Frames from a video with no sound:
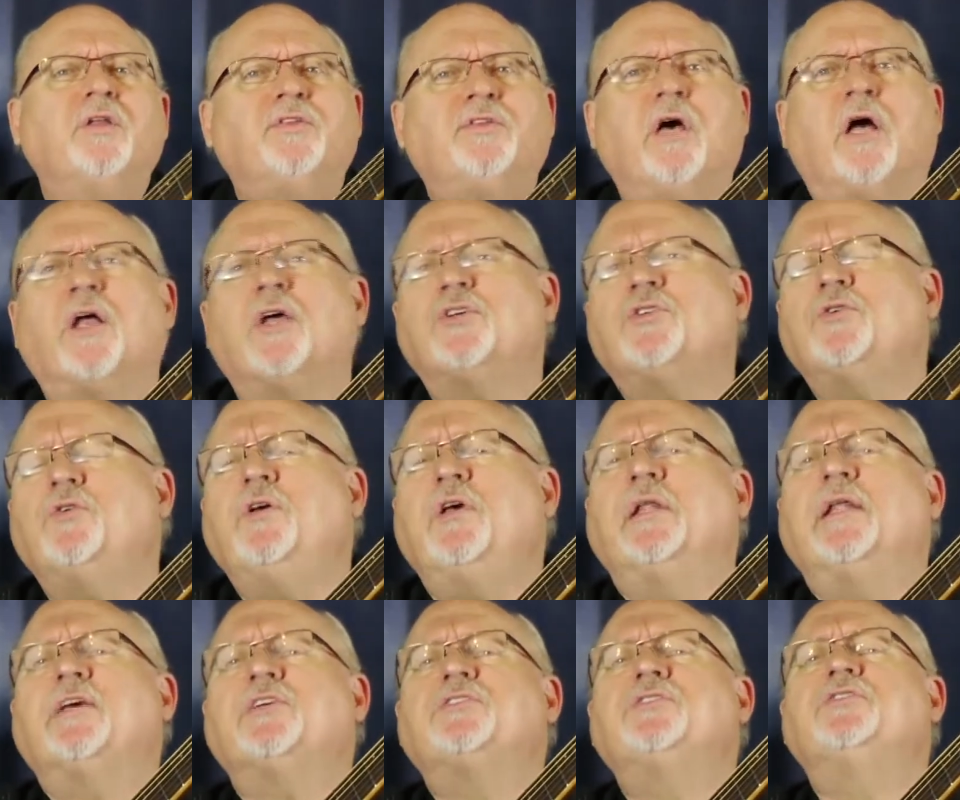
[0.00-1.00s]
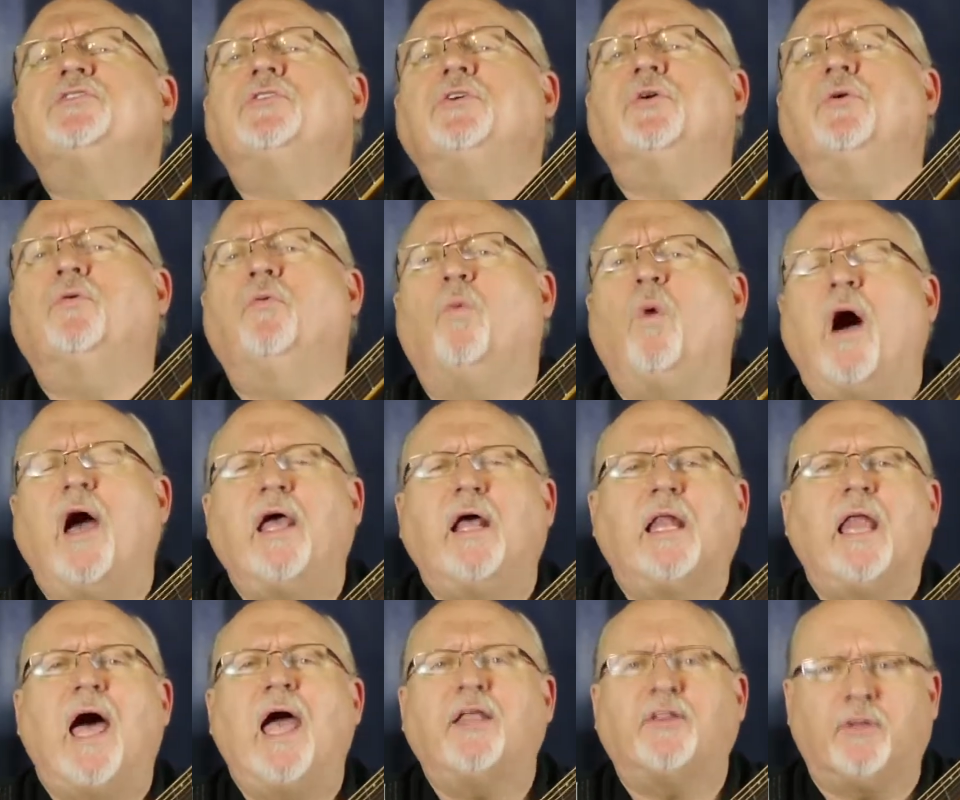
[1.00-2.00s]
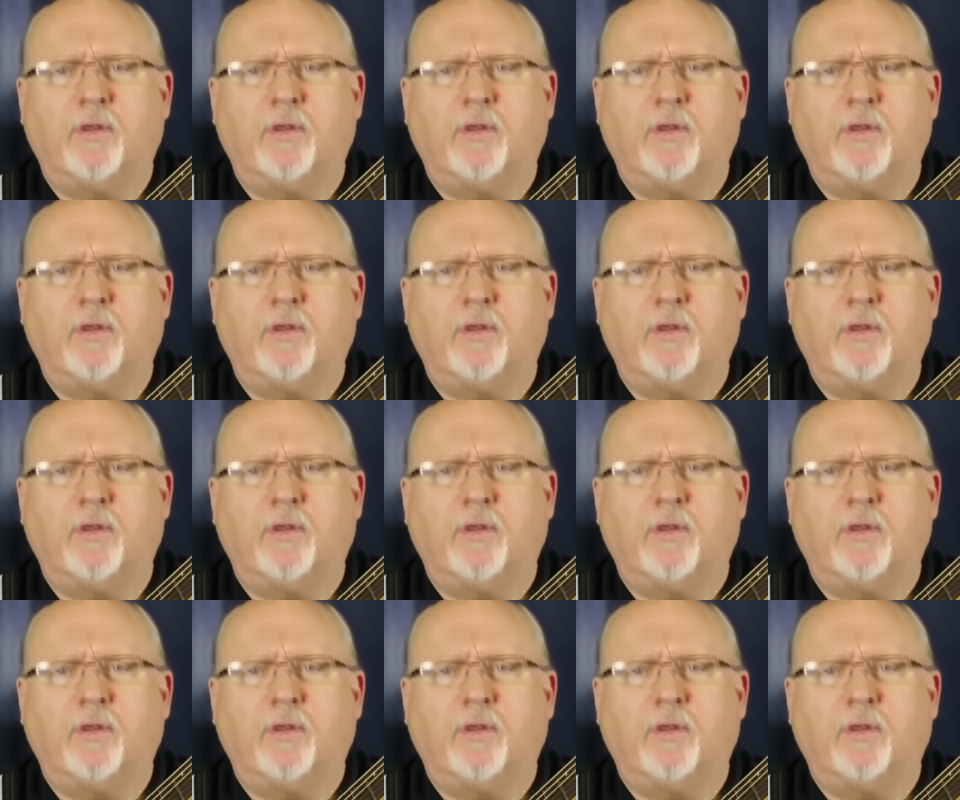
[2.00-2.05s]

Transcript: Tell us who you listened to and why you liked